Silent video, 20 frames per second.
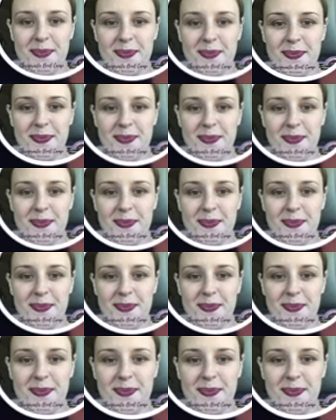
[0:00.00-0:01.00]

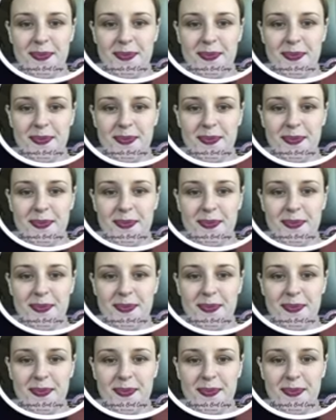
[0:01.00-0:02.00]

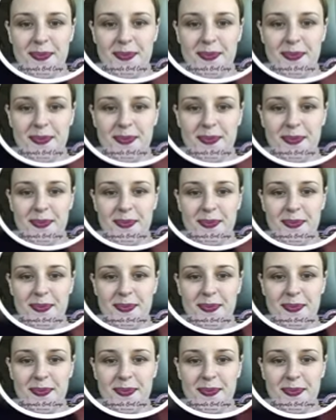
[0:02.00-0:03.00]

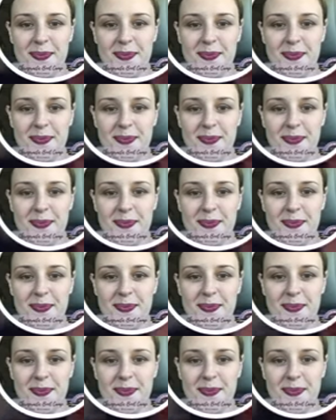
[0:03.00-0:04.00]

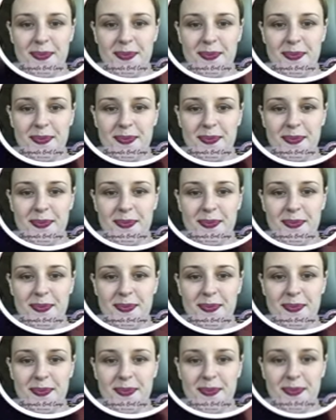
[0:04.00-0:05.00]

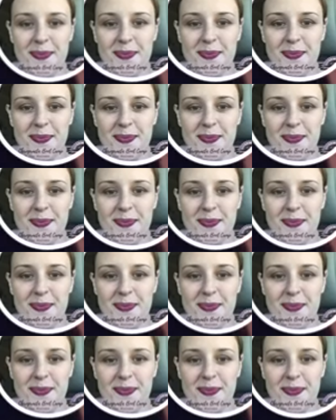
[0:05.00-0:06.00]

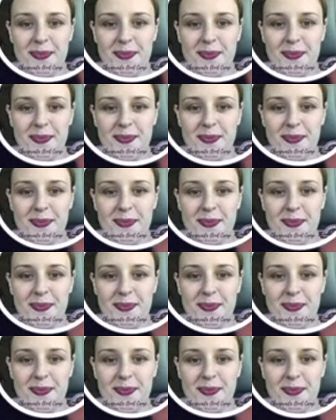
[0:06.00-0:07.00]

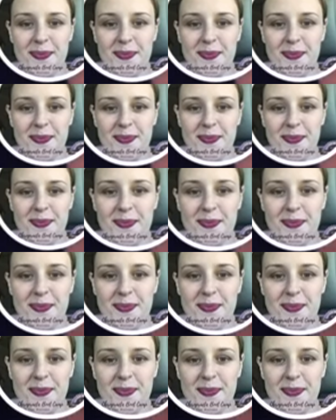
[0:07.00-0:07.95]
(silent)